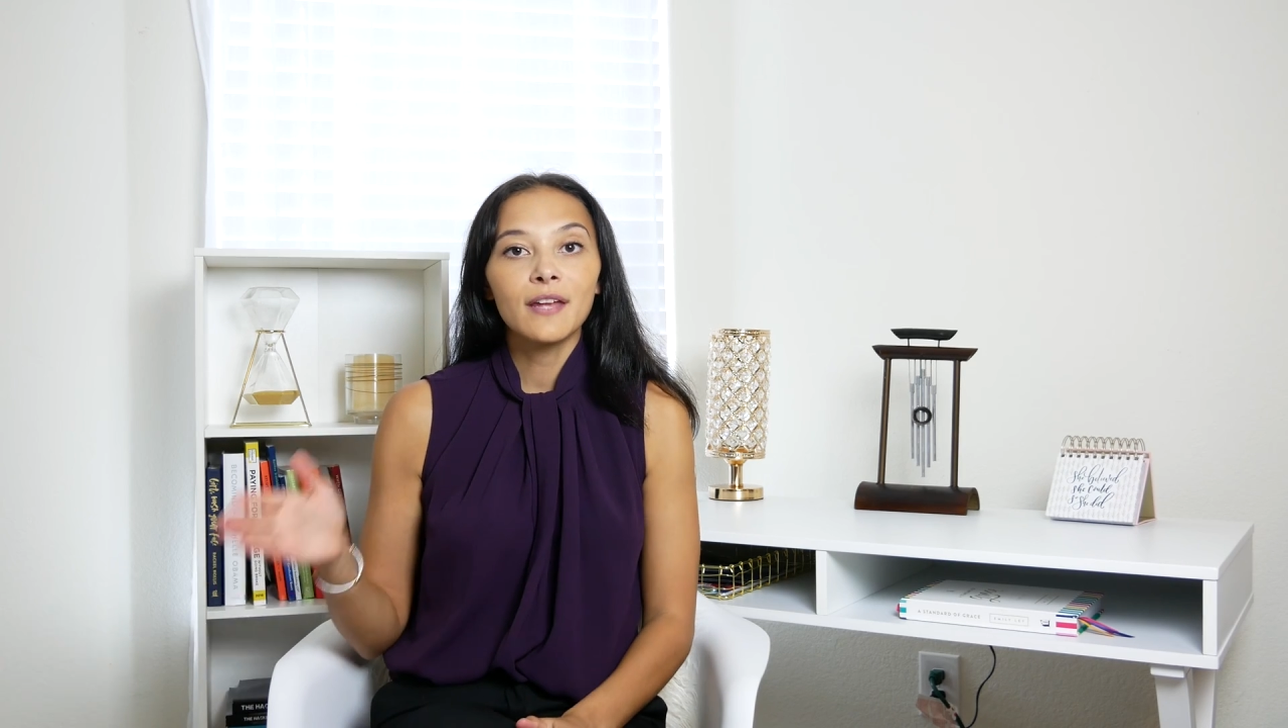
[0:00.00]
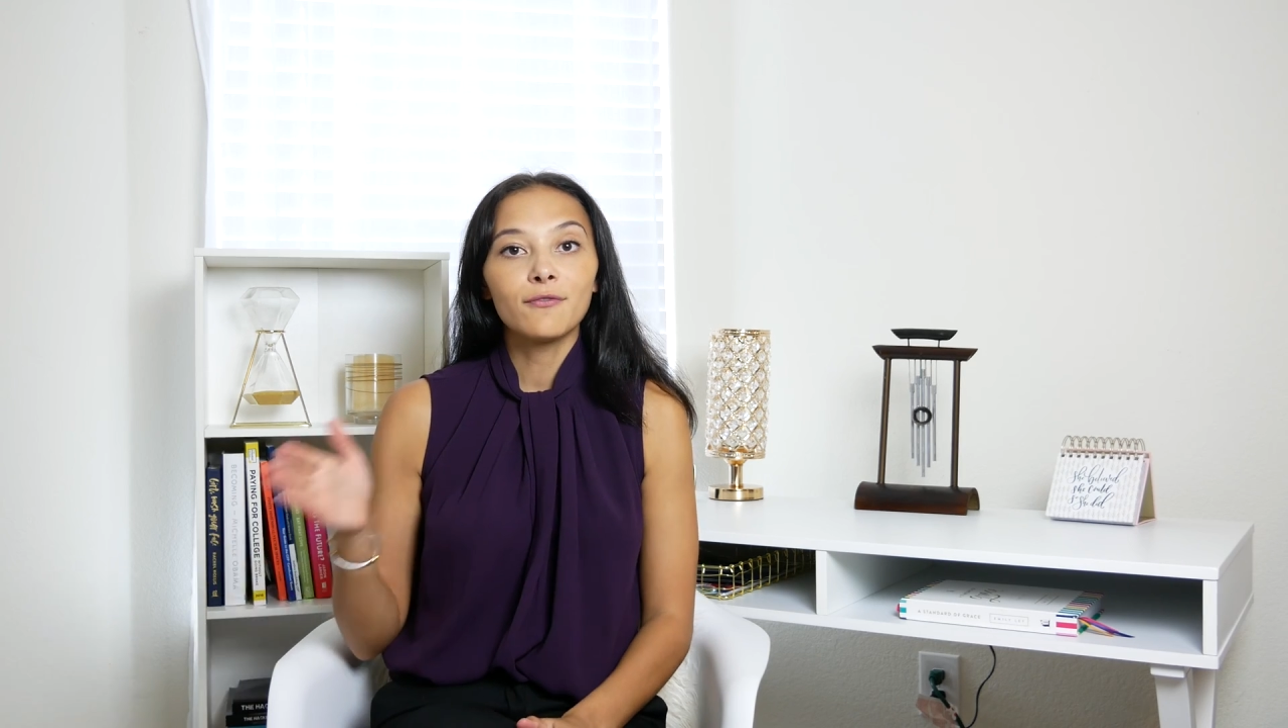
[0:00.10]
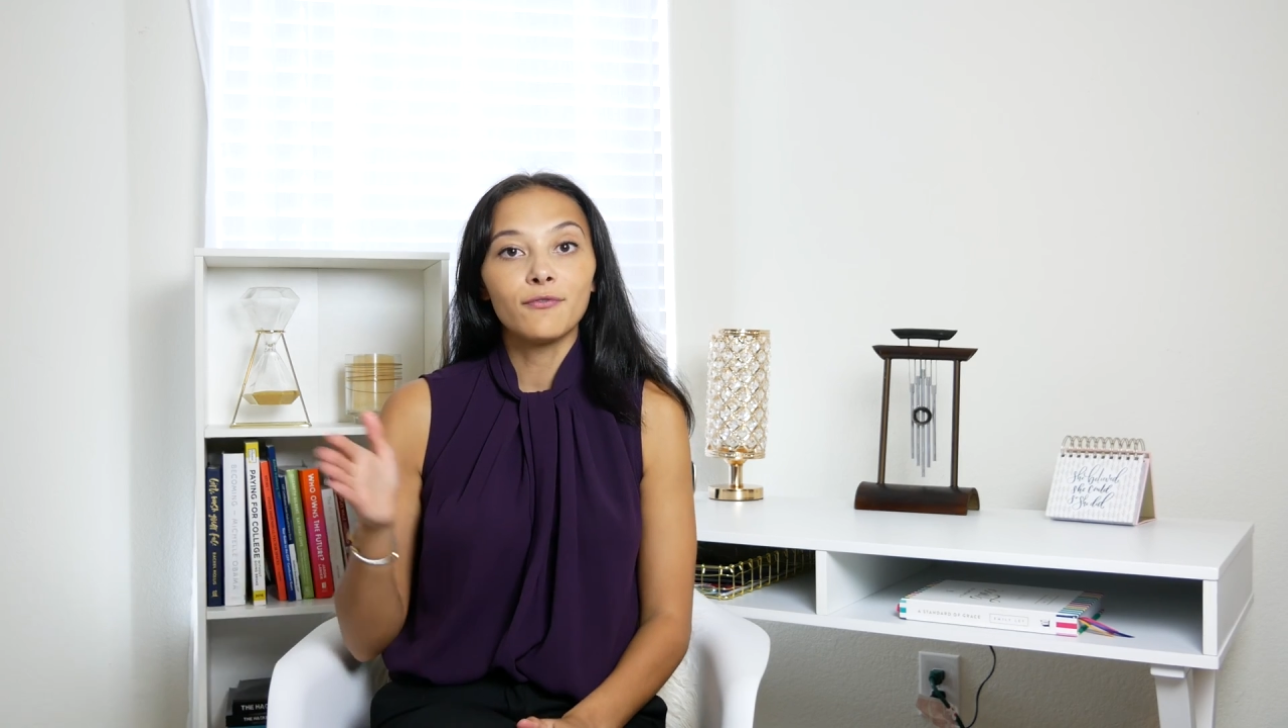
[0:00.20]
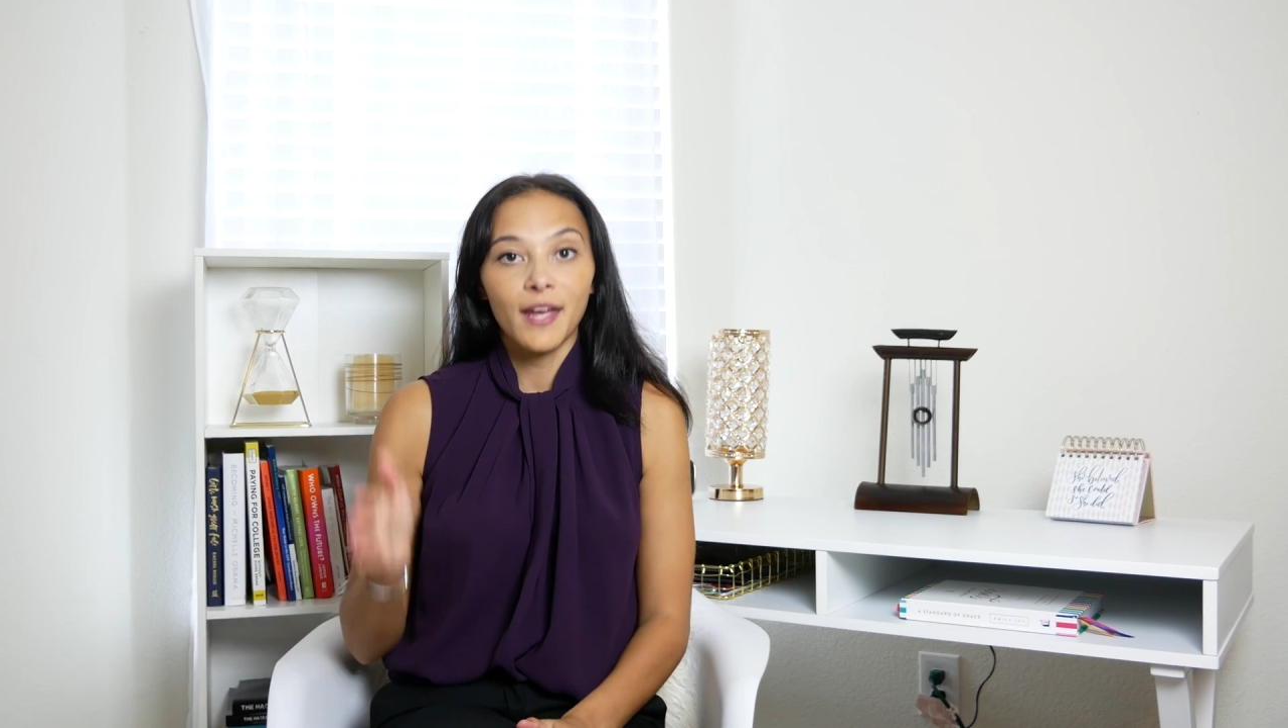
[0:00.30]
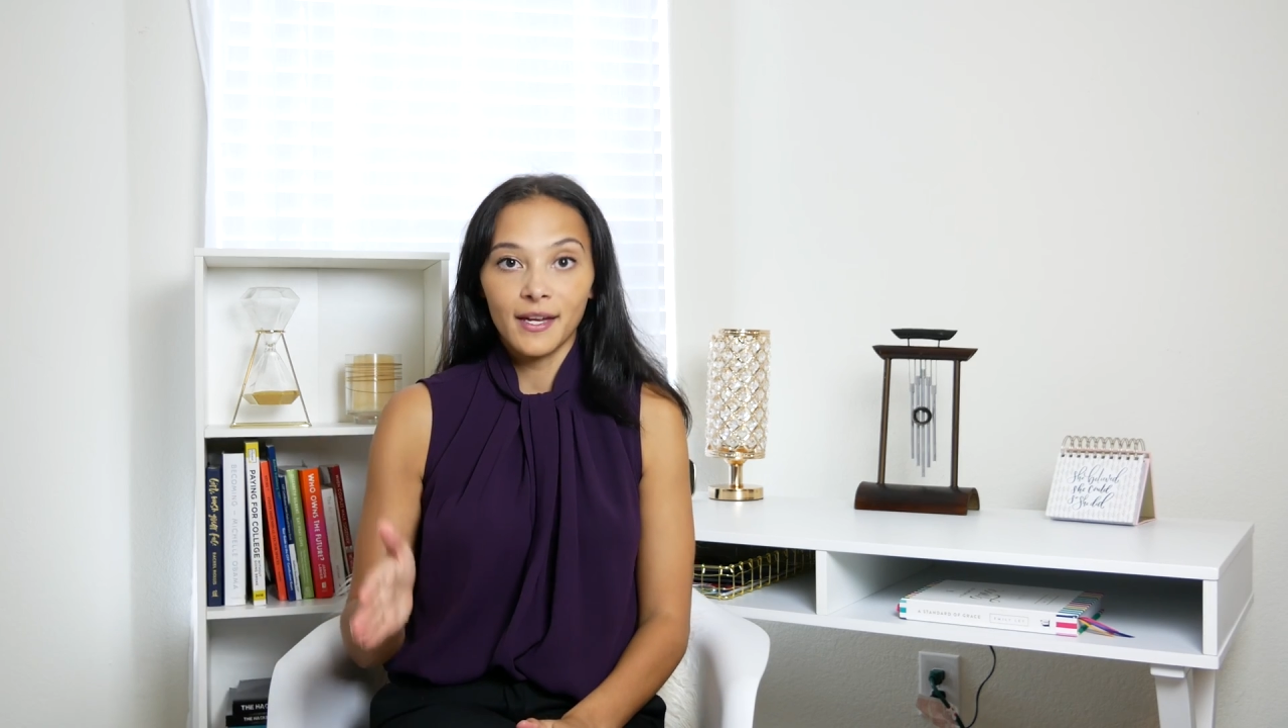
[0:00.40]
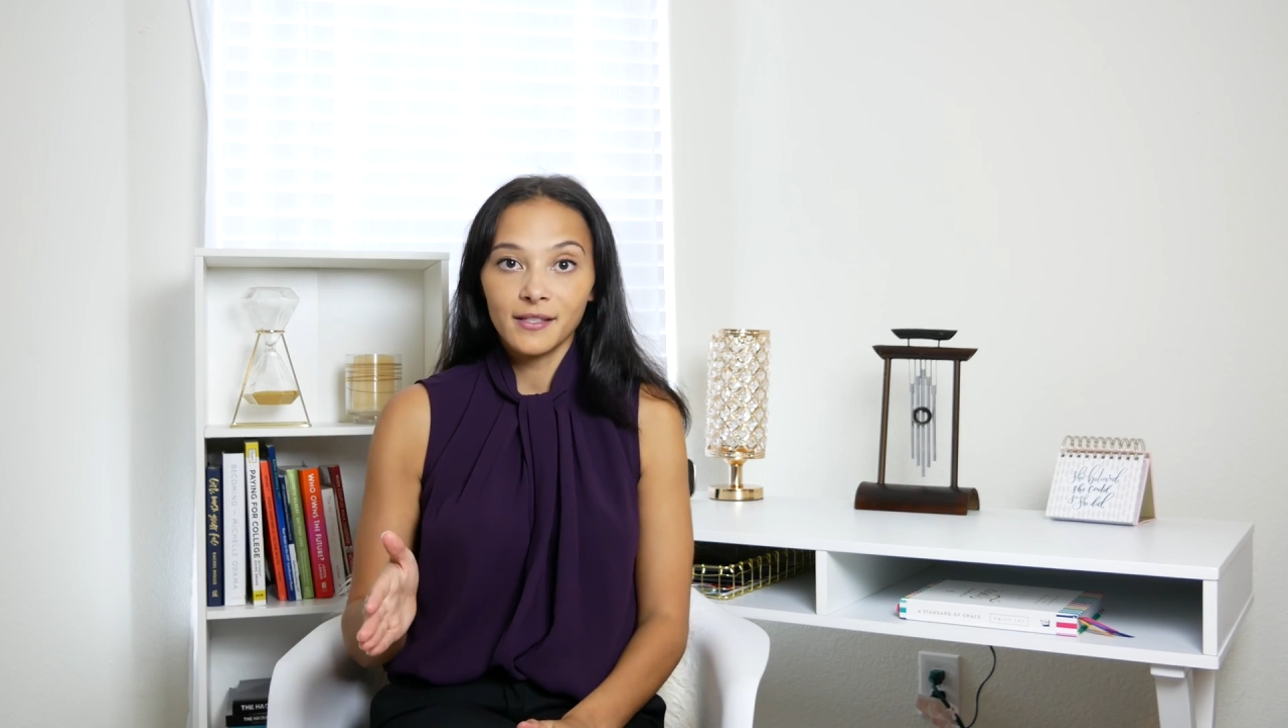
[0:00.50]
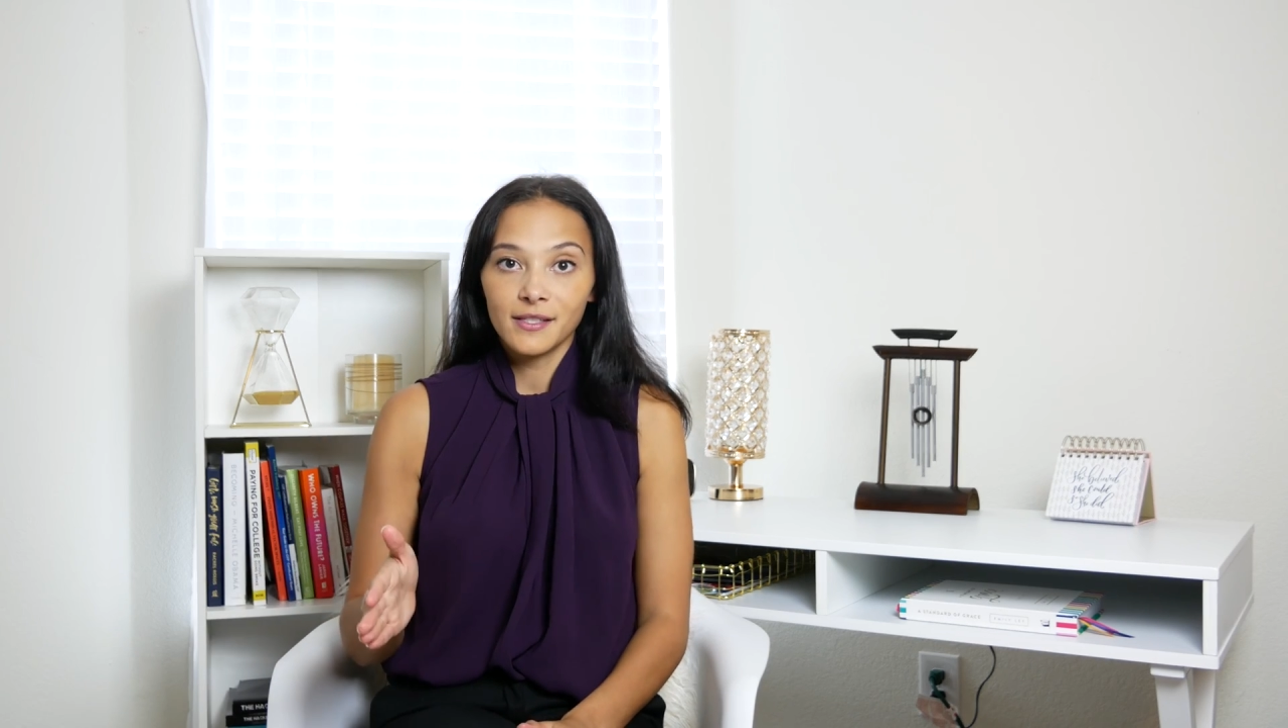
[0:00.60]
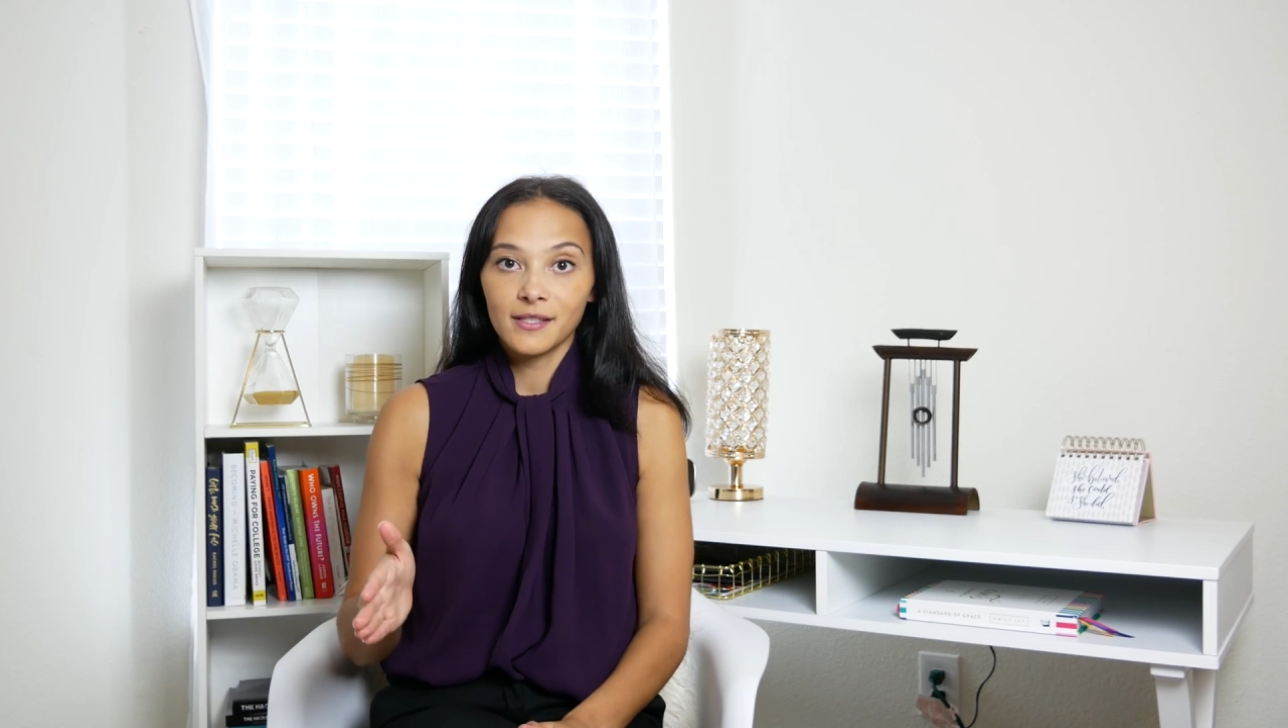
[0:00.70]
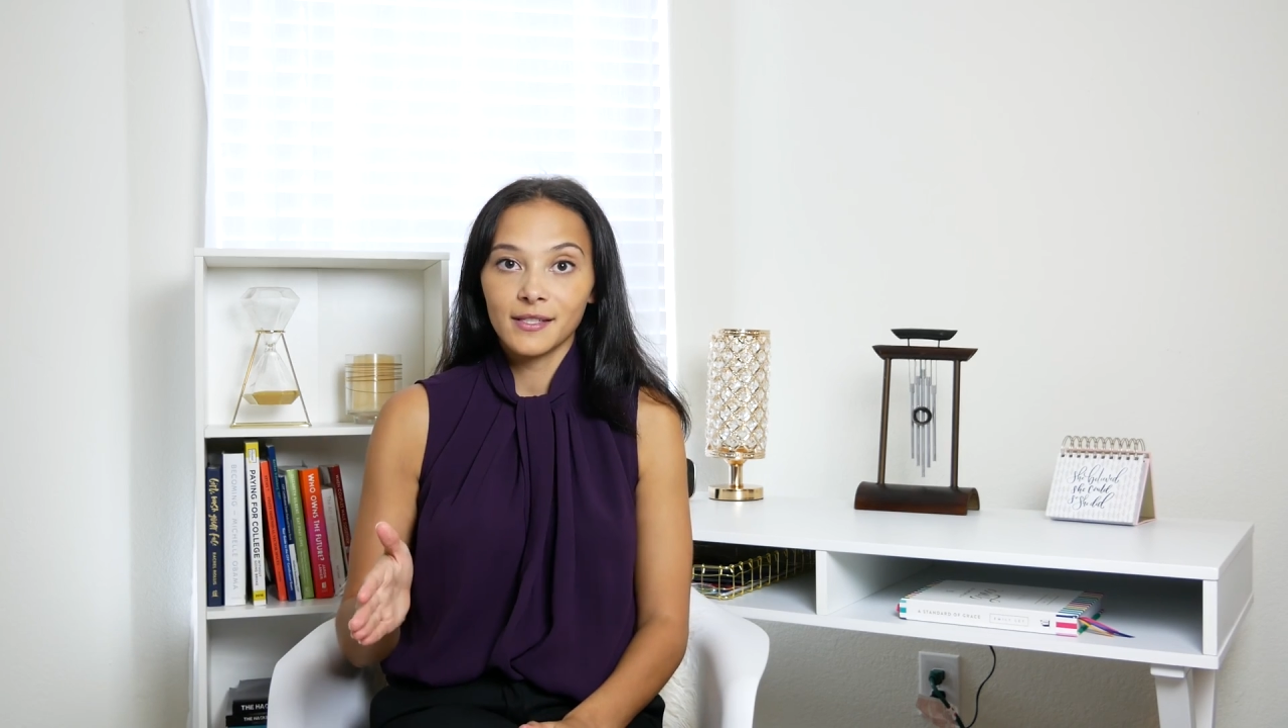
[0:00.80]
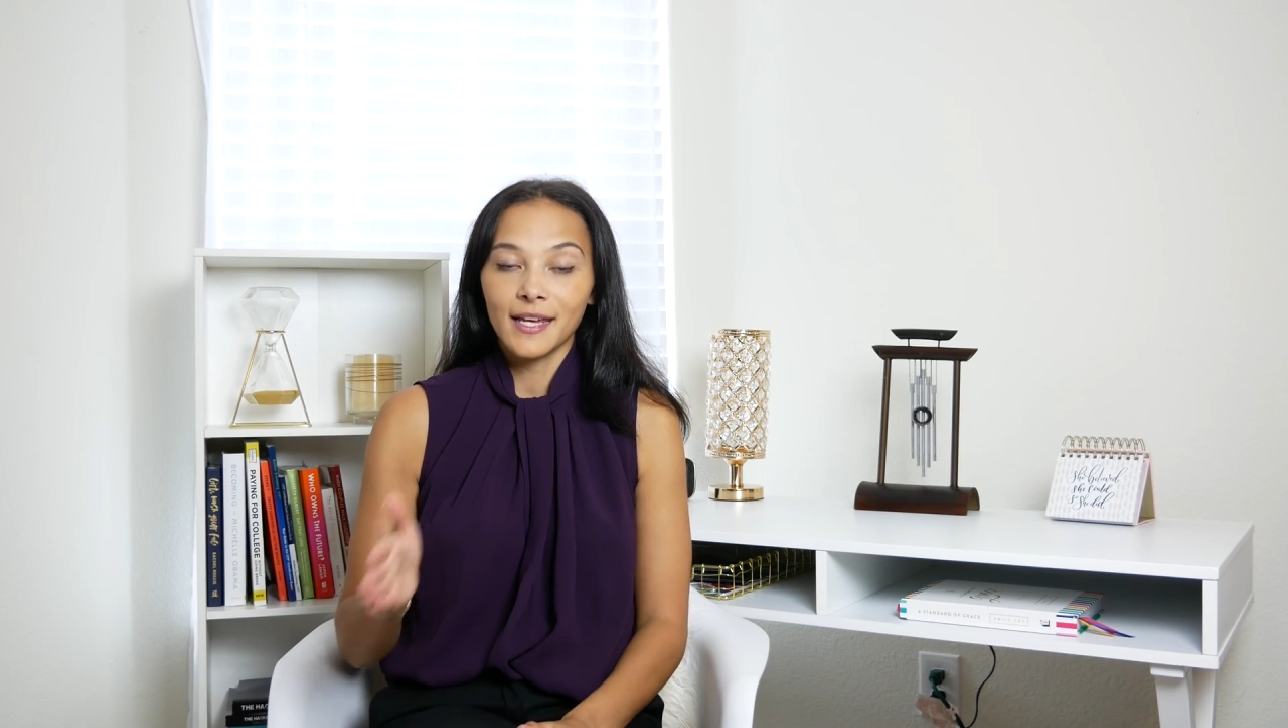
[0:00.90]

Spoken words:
advance